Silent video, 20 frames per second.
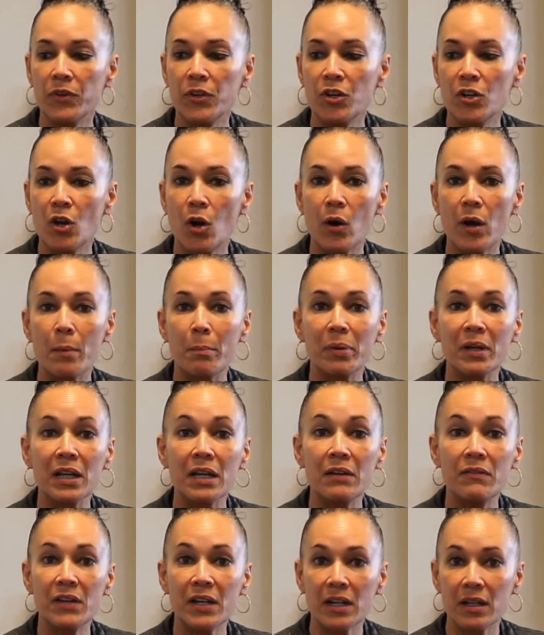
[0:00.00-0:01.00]
you know, and
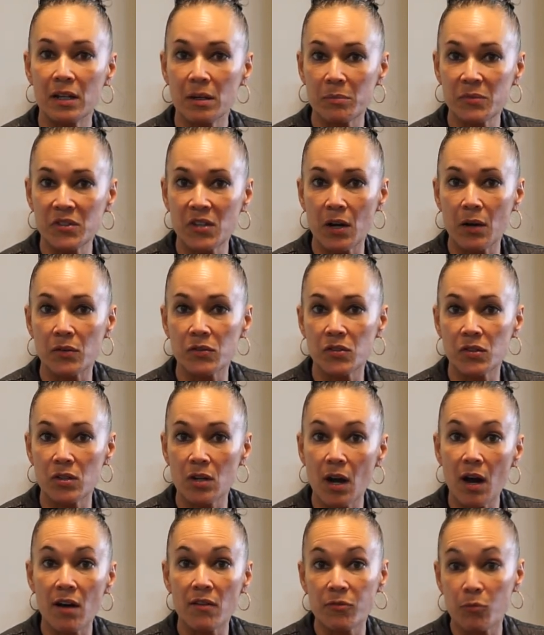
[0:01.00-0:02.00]
believing in themselves
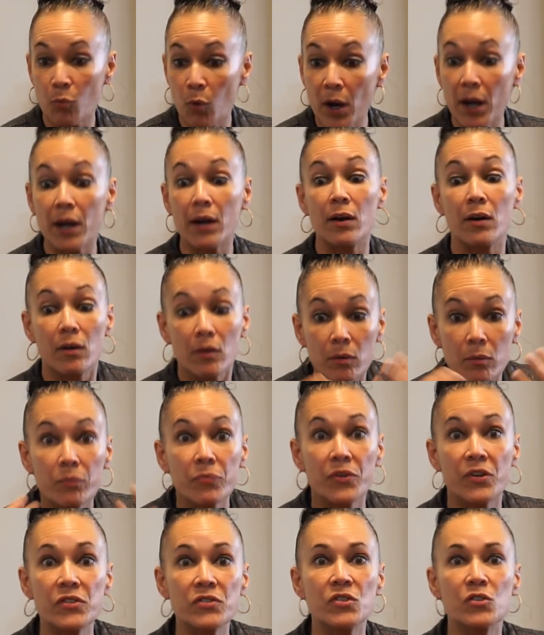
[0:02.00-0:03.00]
enough where
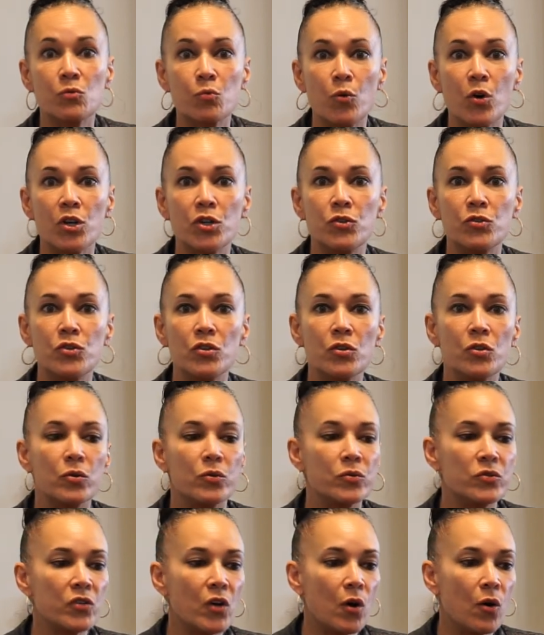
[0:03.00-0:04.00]
this is what you
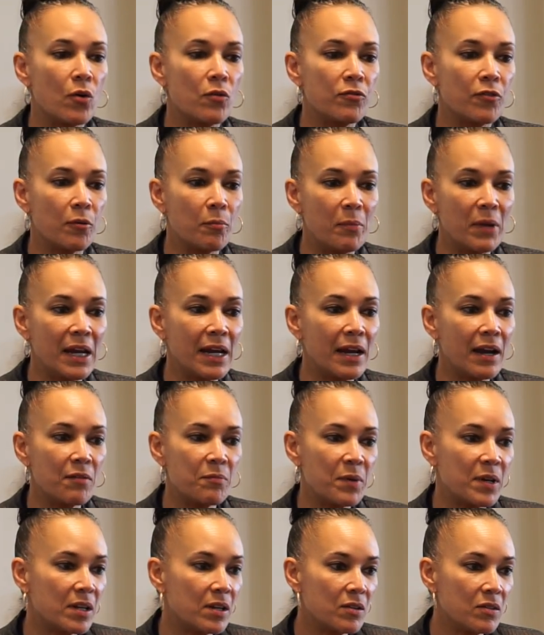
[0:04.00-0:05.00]
do. So for me, I've
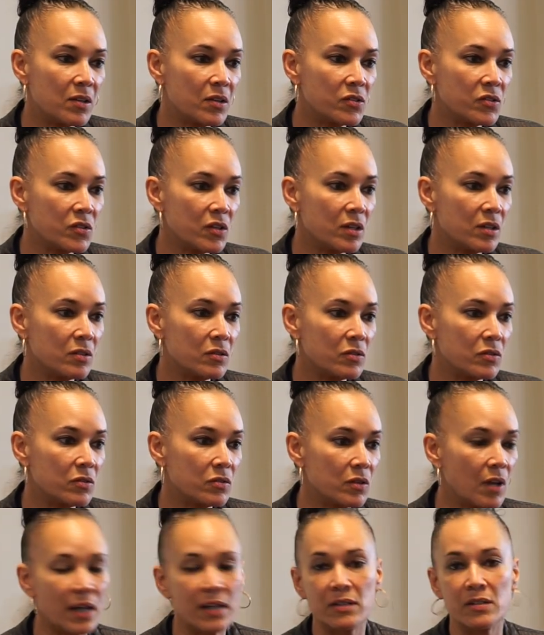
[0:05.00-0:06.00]
been in this since
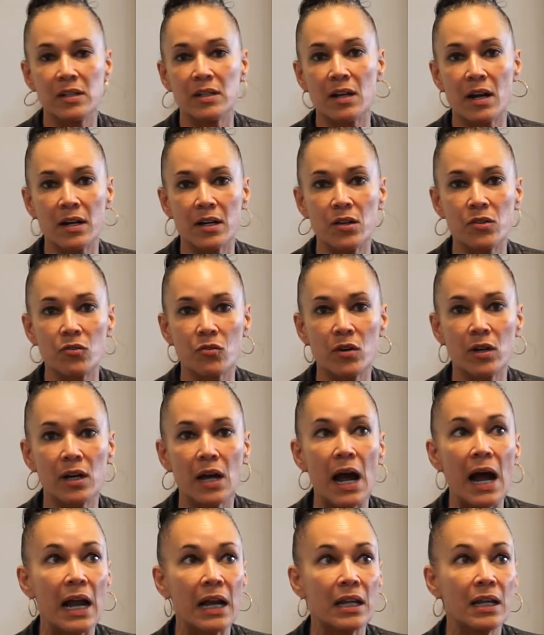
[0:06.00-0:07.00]
nineteen ninety-three.
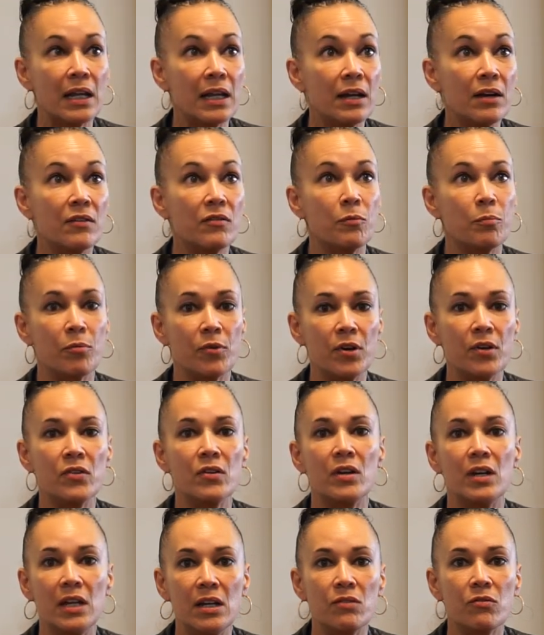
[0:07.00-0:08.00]
I live, breathe,
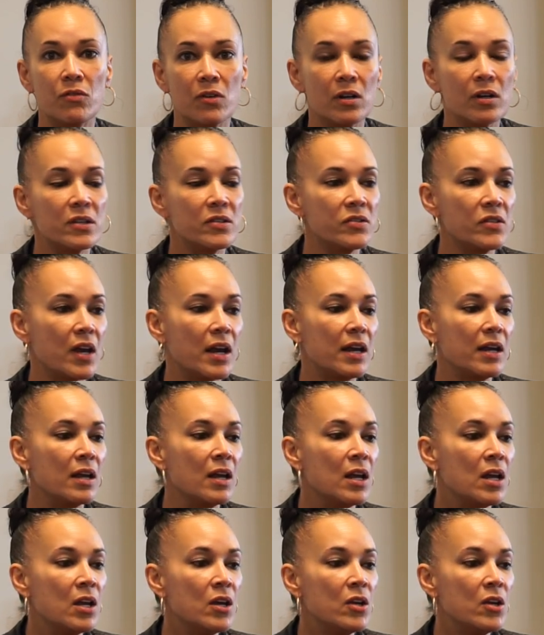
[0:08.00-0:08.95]
and eat real estate.